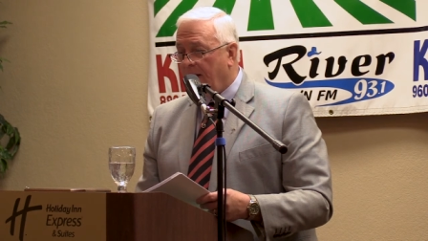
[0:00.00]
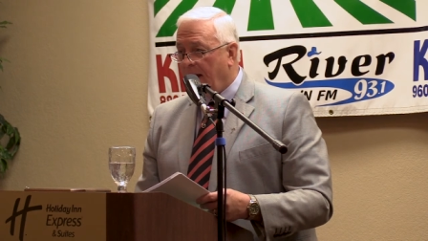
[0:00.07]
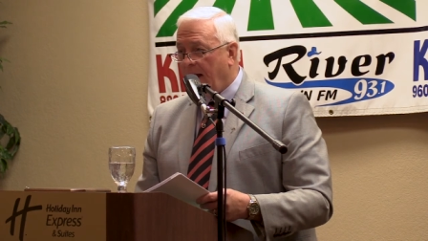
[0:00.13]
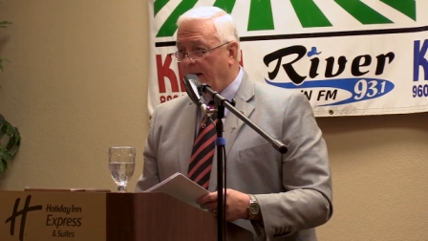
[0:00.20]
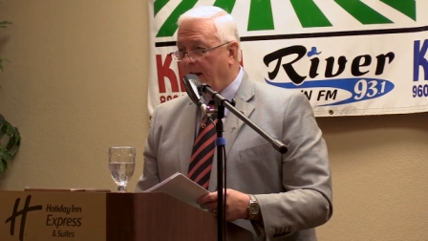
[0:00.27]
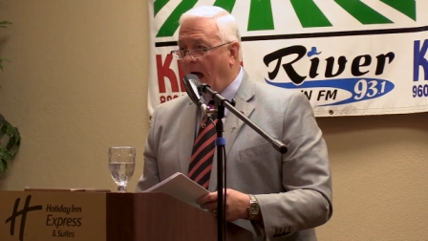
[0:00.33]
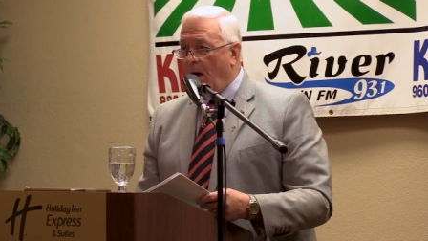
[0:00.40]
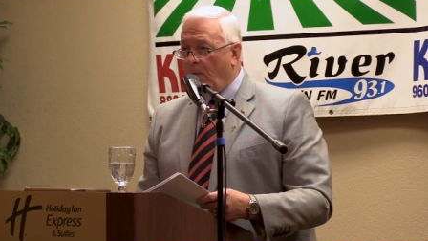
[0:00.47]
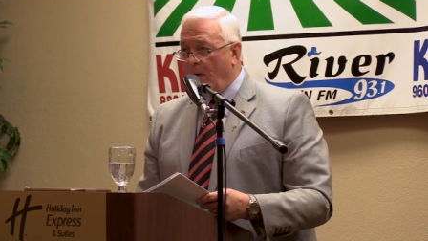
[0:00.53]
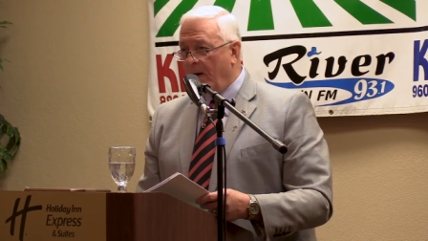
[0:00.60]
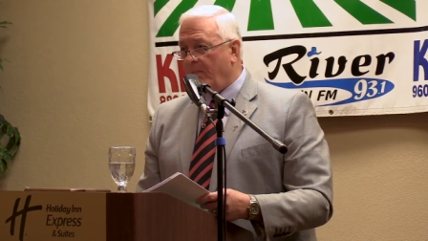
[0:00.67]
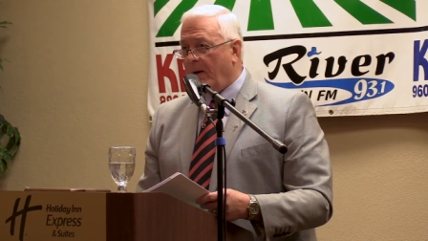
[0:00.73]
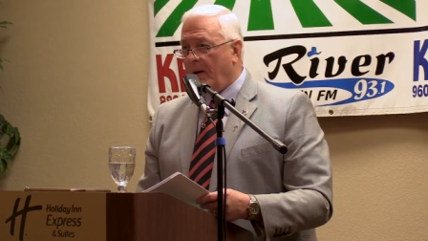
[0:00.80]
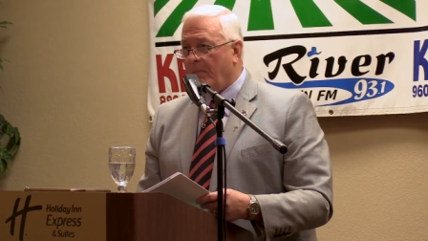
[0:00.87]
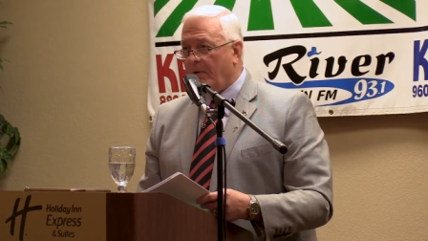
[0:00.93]
and not
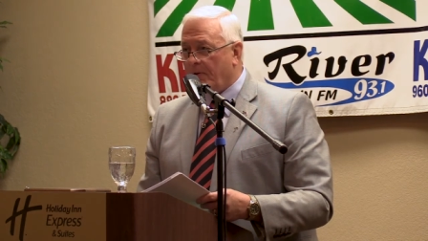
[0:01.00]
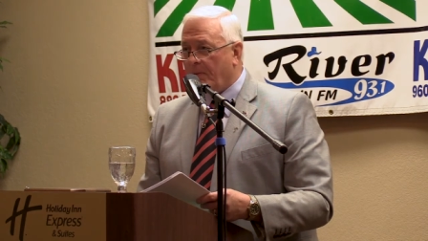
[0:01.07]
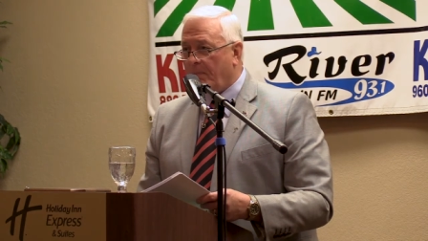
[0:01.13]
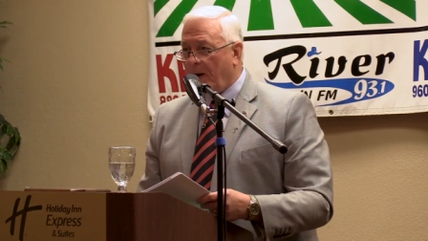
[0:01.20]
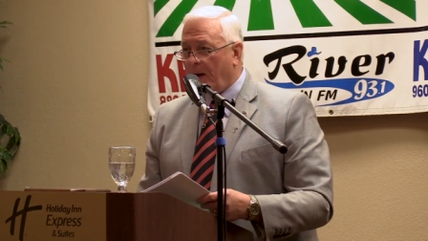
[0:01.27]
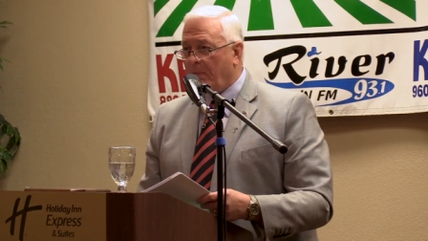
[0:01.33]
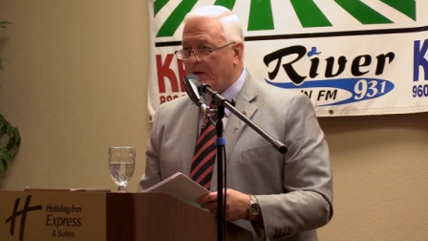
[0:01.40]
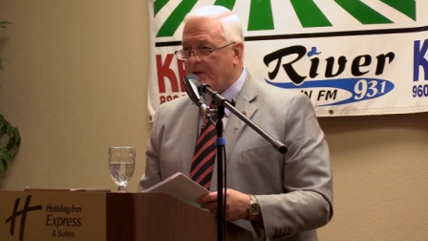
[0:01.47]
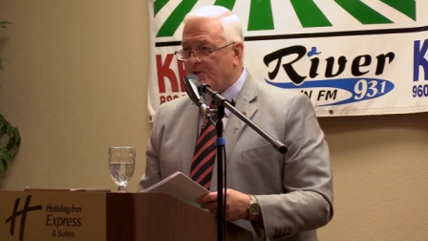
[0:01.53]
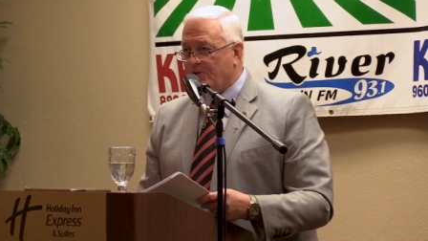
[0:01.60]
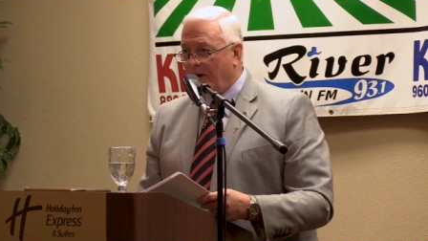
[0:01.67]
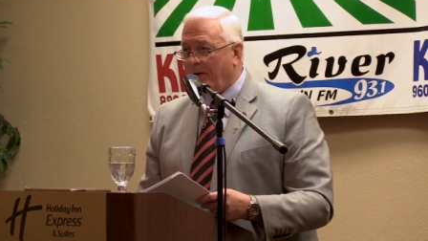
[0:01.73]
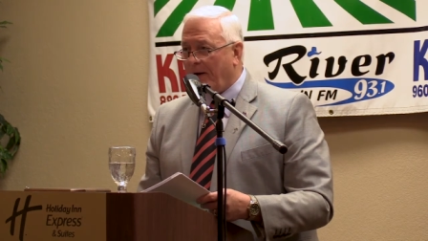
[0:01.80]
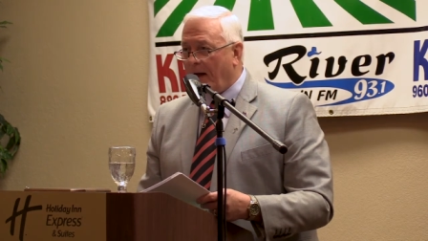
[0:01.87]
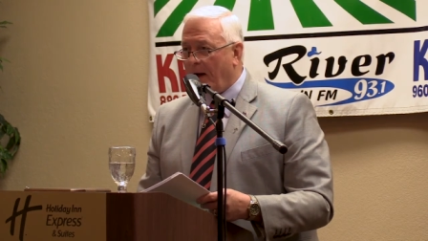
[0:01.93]
one member of the public
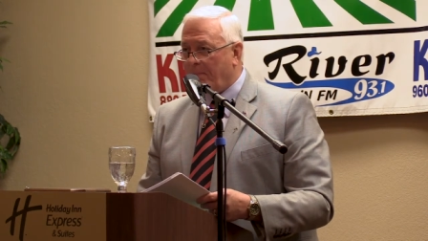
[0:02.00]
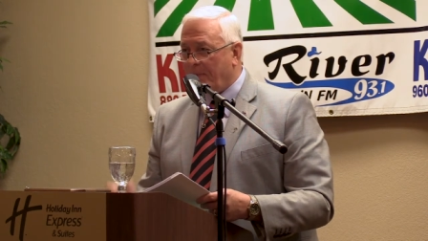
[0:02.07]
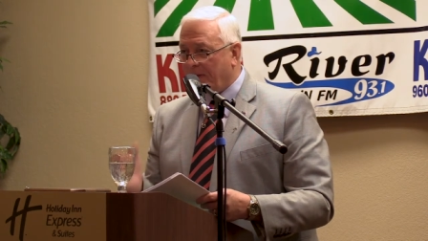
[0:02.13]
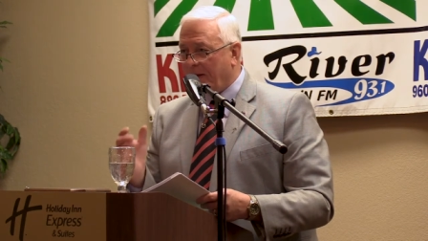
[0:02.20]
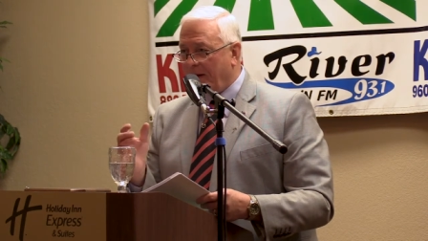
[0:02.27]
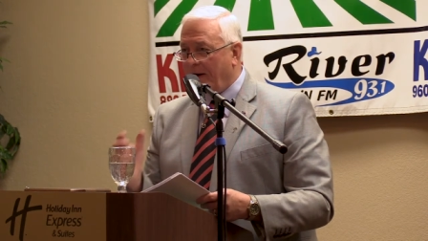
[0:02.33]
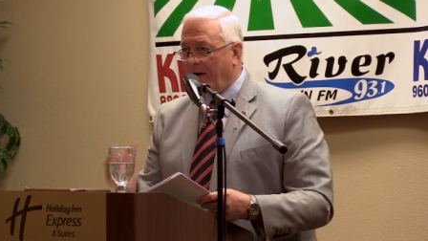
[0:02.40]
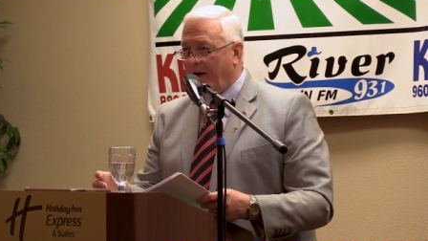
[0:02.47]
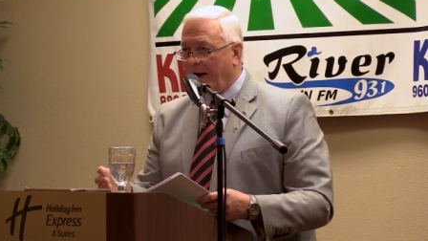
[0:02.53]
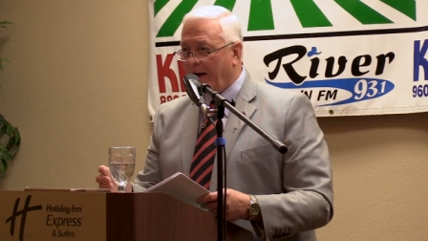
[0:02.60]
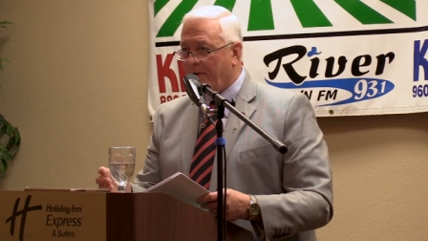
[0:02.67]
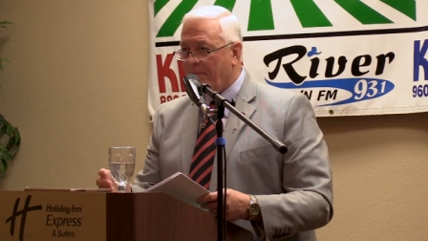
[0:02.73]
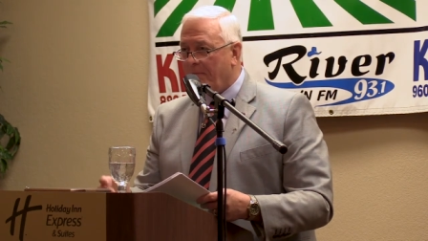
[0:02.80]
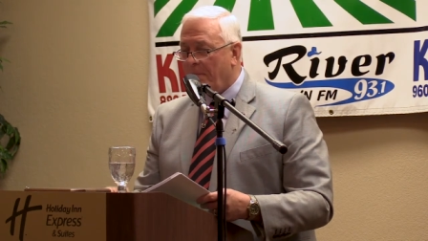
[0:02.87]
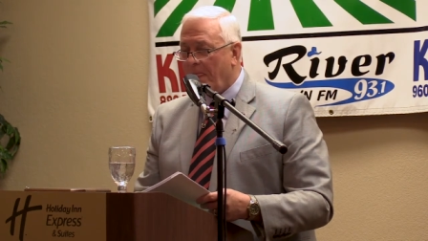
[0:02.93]
showed up at the hearing.